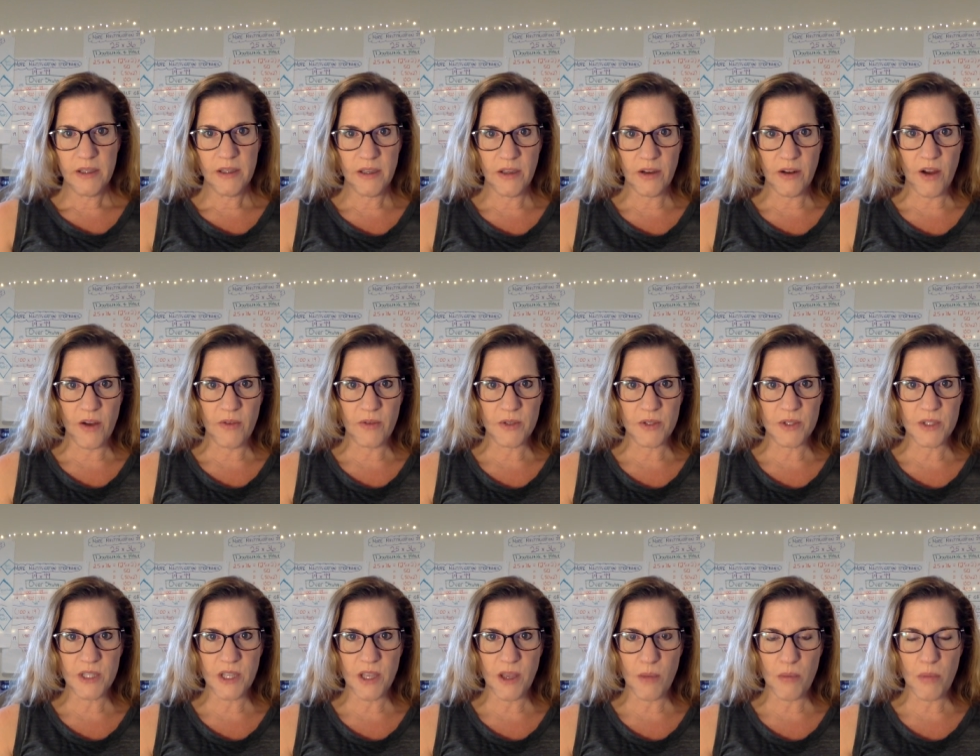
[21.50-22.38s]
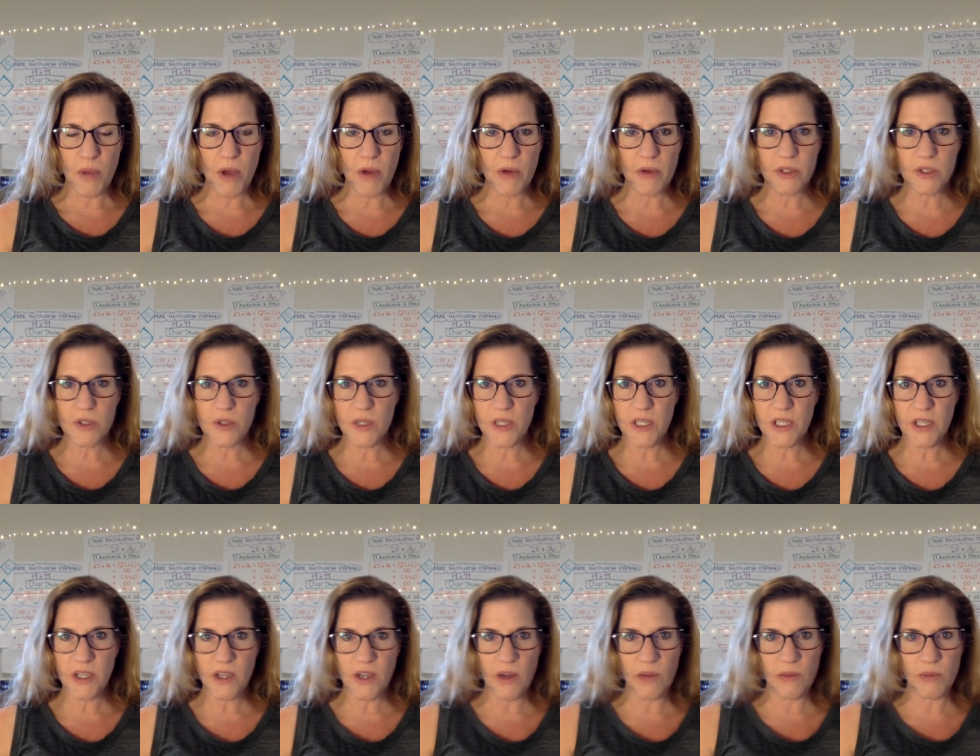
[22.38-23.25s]
get off of slam
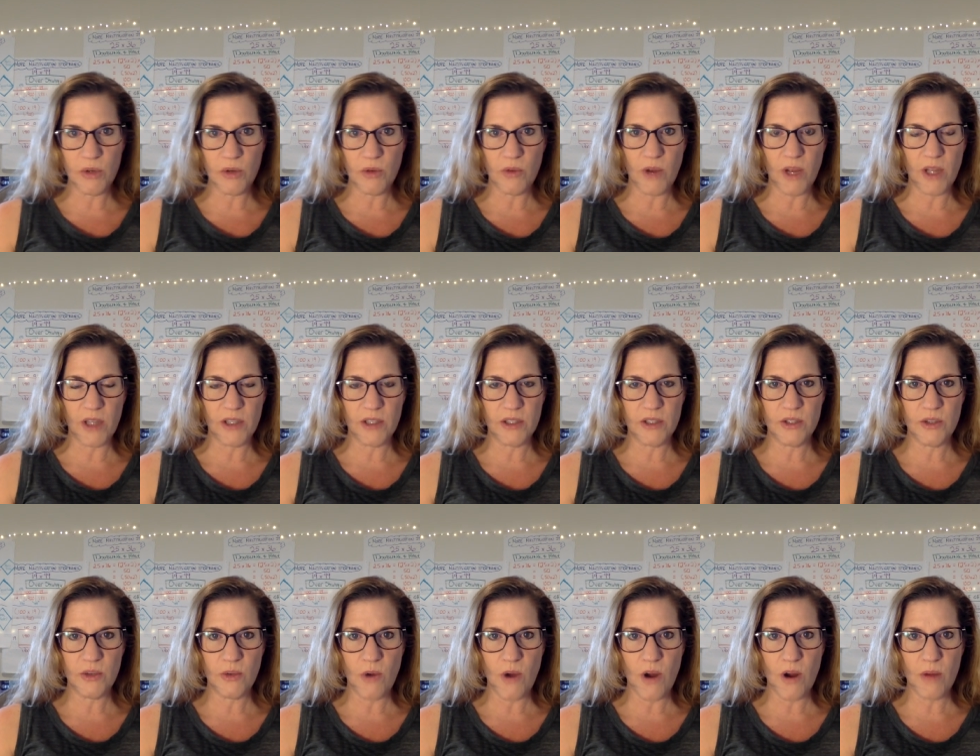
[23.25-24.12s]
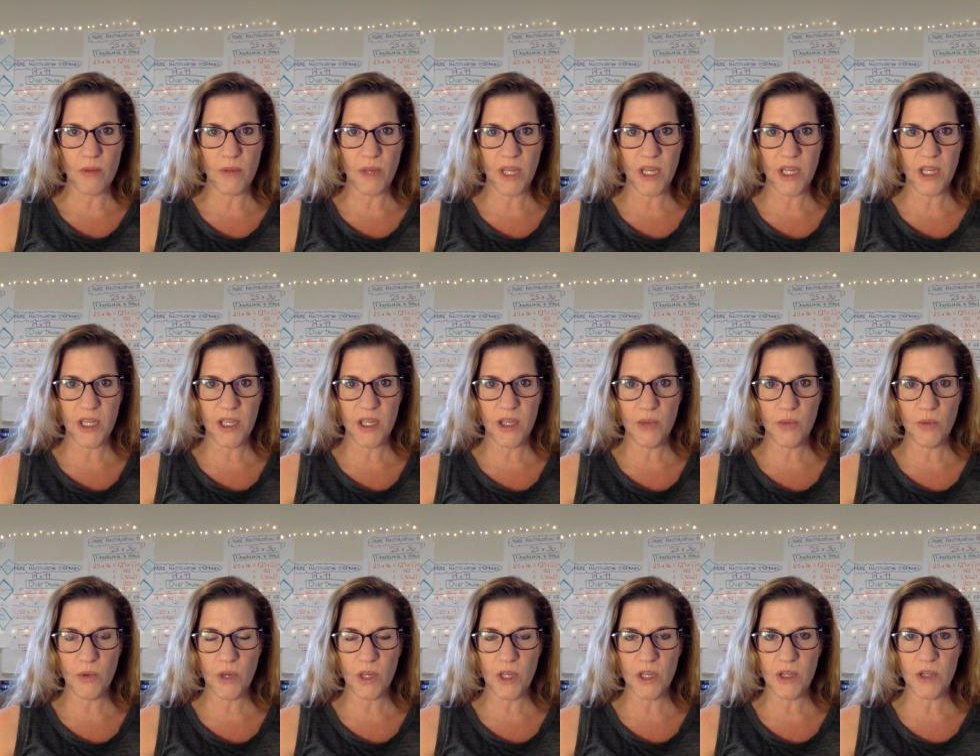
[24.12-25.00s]
poetry, come directly to our meeting.
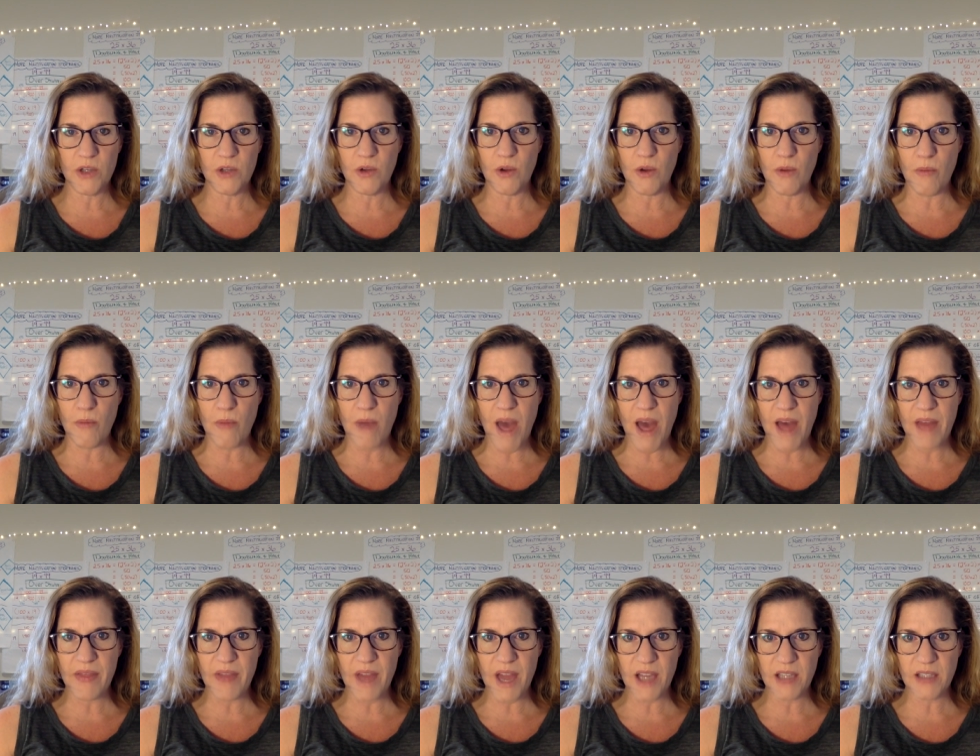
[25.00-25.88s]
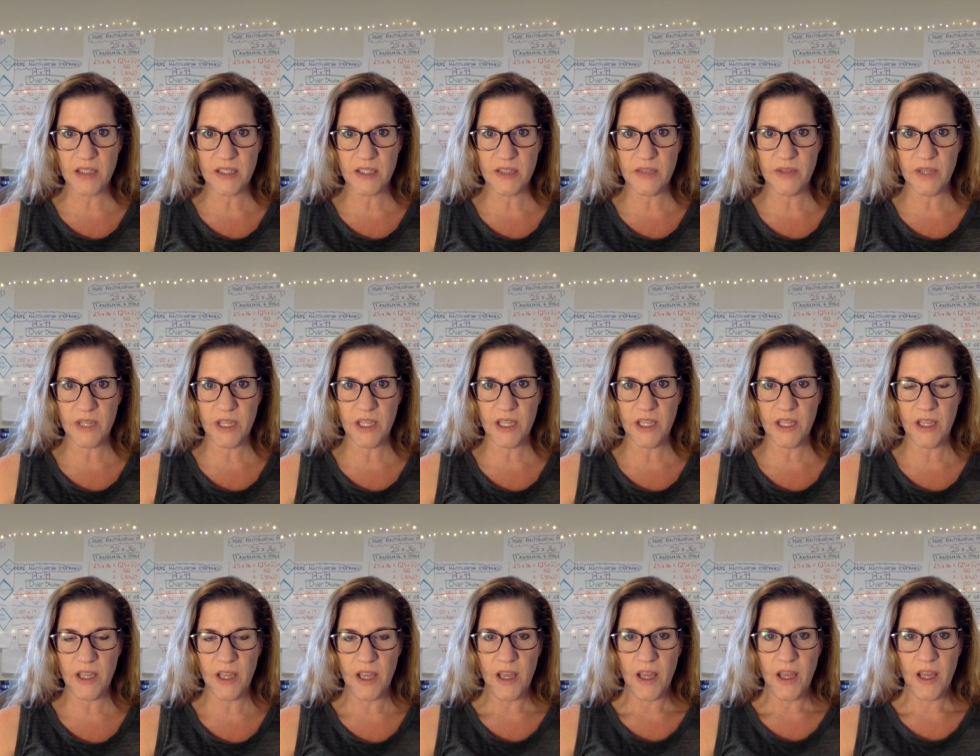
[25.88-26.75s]
We're going to do a math
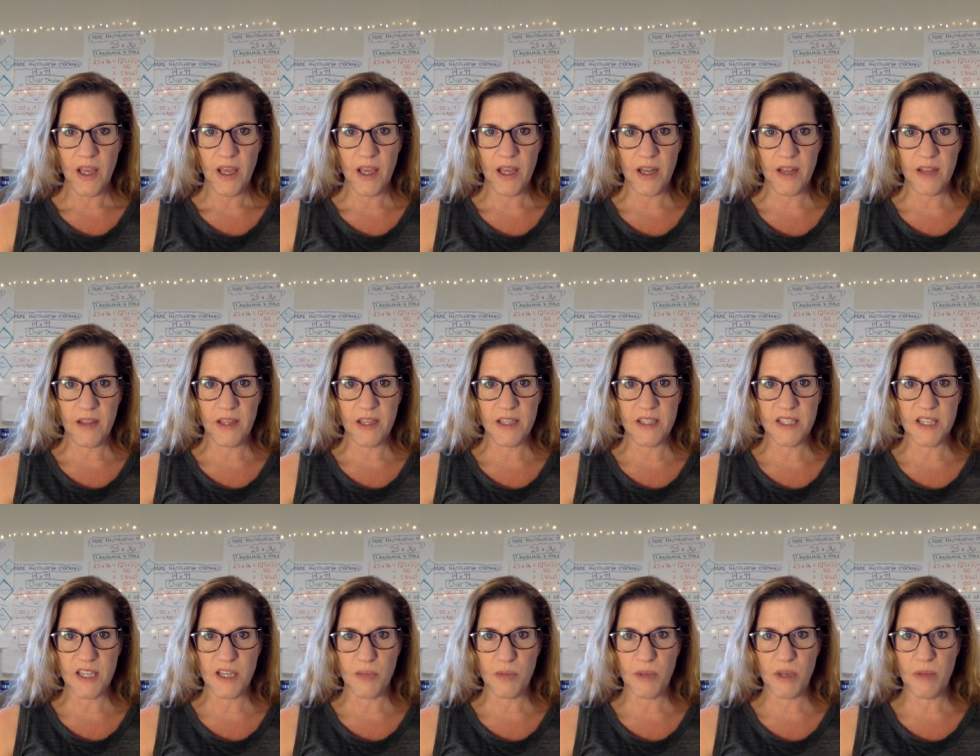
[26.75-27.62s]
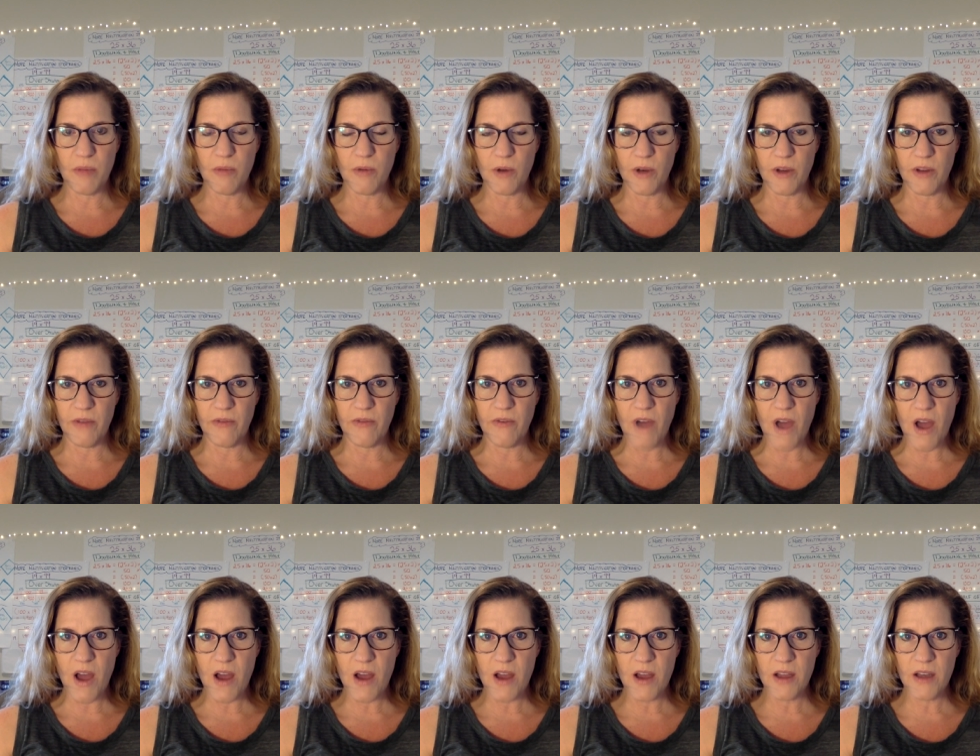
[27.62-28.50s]
activity, and I think it's going to be pretty
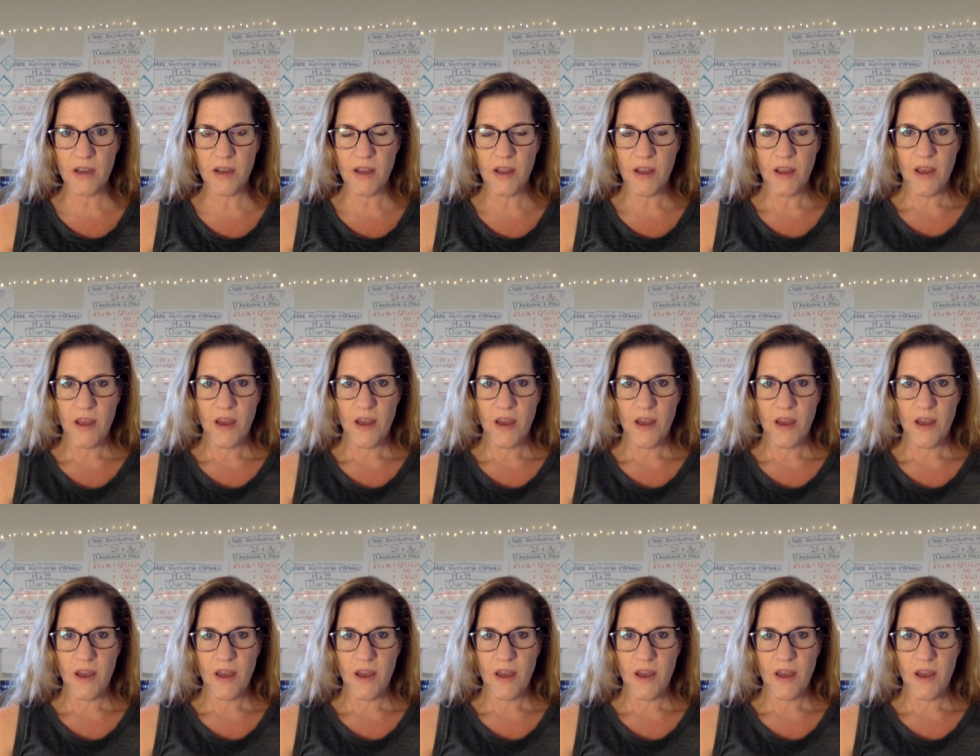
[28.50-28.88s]
fun.